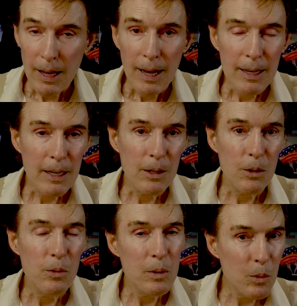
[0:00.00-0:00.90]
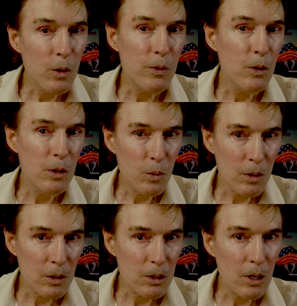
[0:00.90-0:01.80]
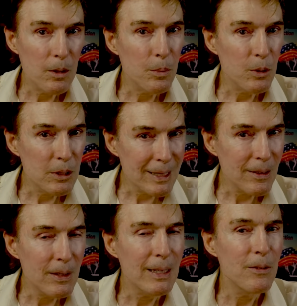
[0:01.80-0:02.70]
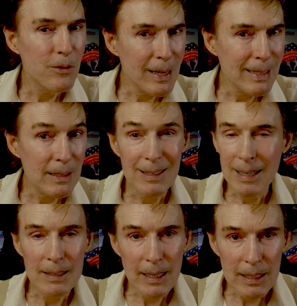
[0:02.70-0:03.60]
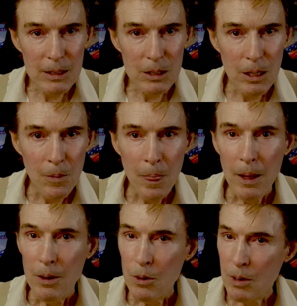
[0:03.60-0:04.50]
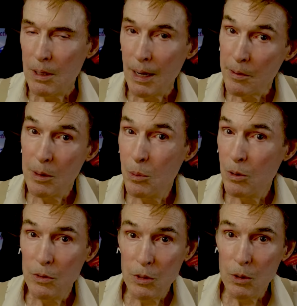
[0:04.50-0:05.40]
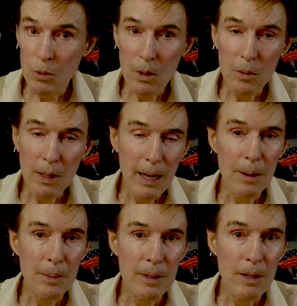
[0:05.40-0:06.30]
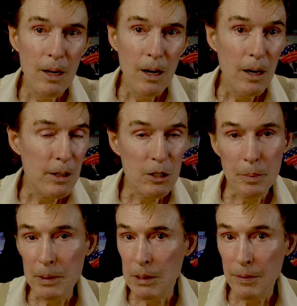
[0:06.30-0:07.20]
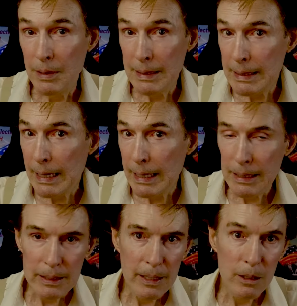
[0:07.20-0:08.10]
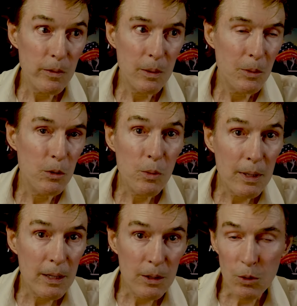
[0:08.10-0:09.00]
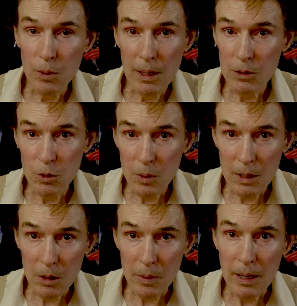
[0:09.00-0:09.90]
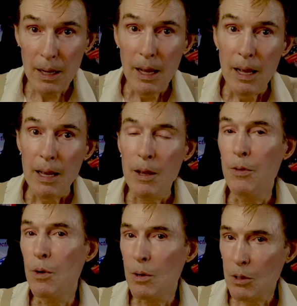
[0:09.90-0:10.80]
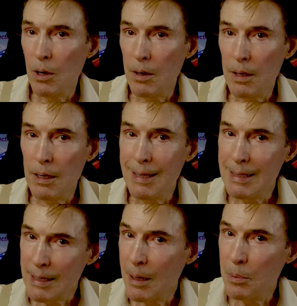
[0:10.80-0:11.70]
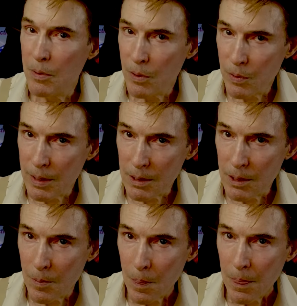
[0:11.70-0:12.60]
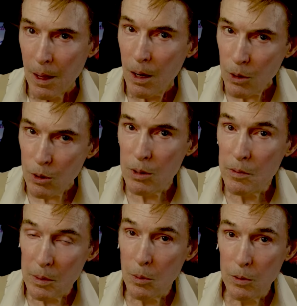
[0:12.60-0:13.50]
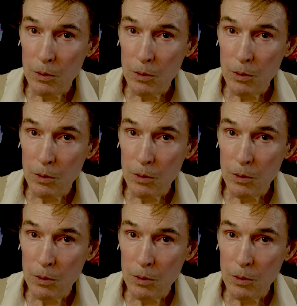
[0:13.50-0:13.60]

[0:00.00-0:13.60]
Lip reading: Again, remote viewing works on perceiving events, not dates. You cannot remote view what will happen on a specific day, say November 20th, 2023. If you are targeting a type of event, a good remote